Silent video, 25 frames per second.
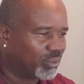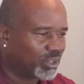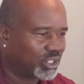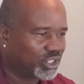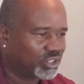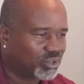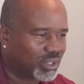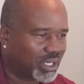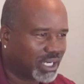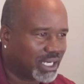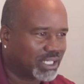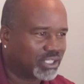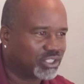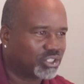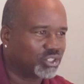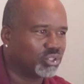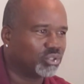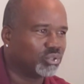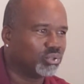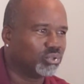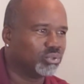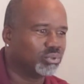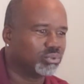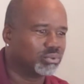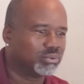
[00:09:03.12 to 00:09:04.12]
we try
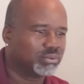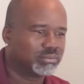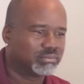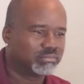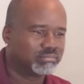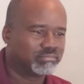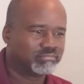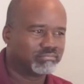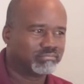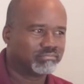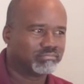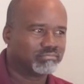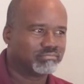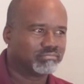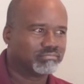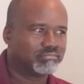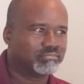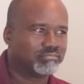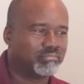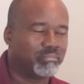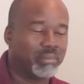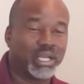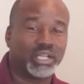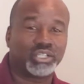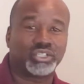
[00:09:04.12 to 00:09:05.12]
to
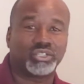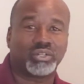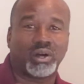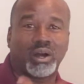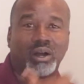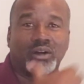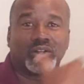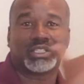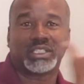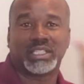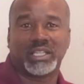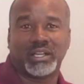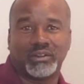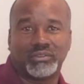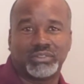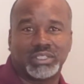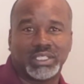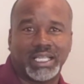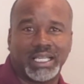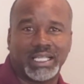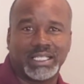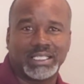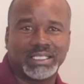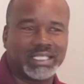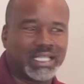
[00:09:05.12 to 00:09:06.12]
measure ourselves
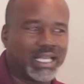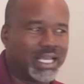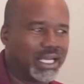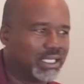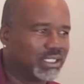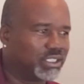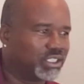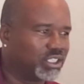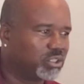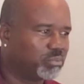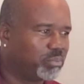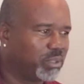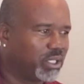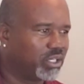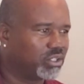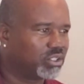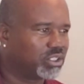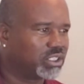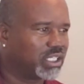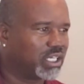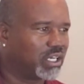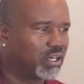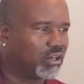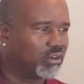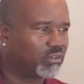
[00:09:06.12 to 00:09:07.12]
against that. Just be
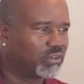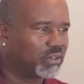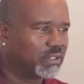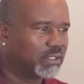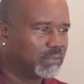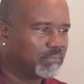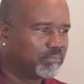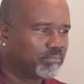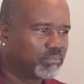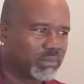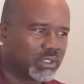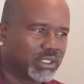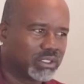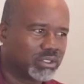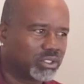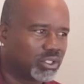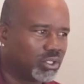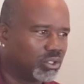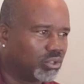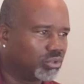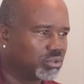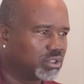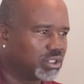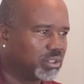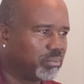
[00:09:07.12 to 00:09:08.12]
yourself.
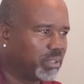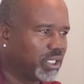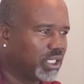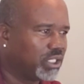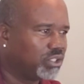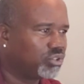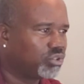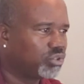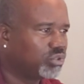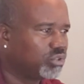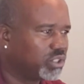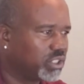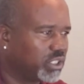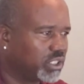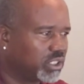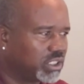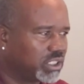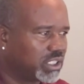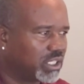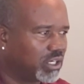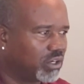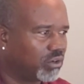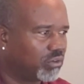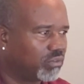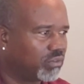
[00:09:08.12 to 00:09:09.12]
So to be true to
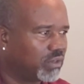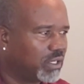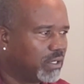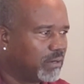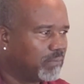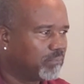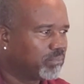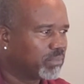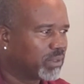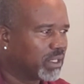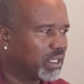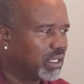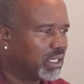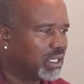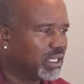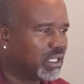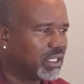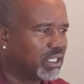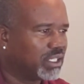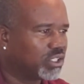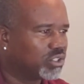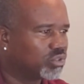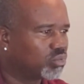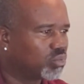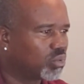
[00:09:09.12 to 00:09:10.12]
yourself in
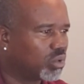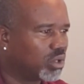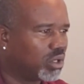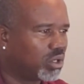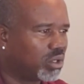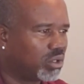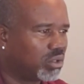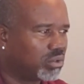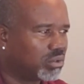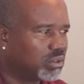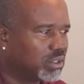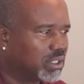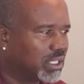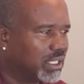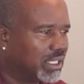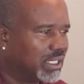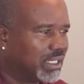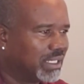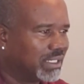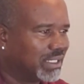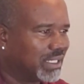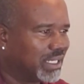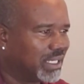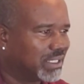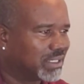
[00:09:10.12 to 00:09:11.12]
this world
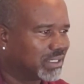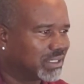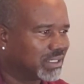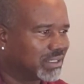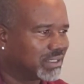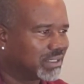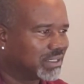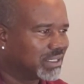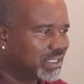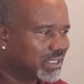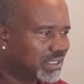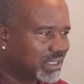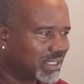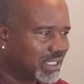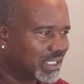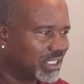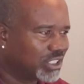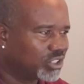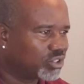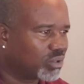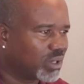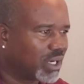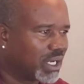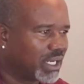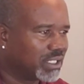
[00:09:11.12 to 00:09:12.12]
that is consistently
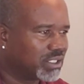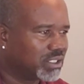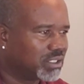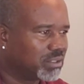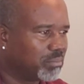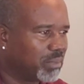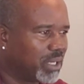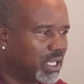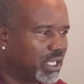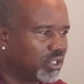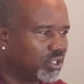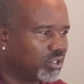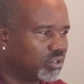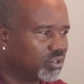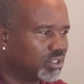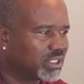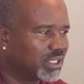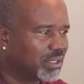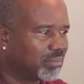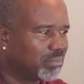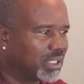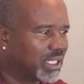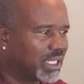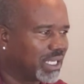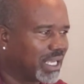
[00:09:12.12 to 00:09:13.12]
trying to make you
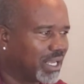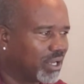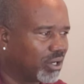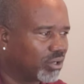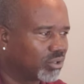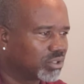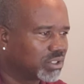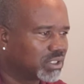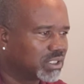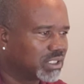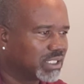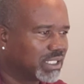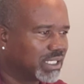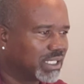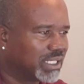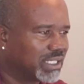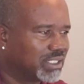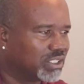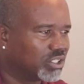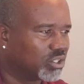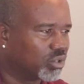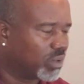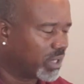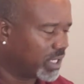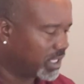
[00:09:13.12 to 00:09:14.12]
something else is
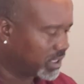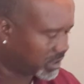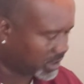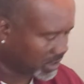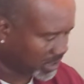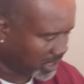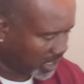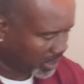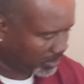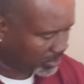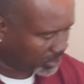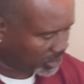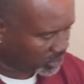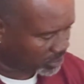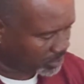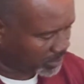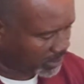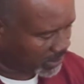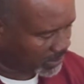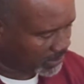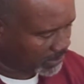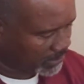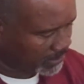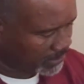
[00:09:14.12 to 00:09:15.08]
the greatest accomplishment.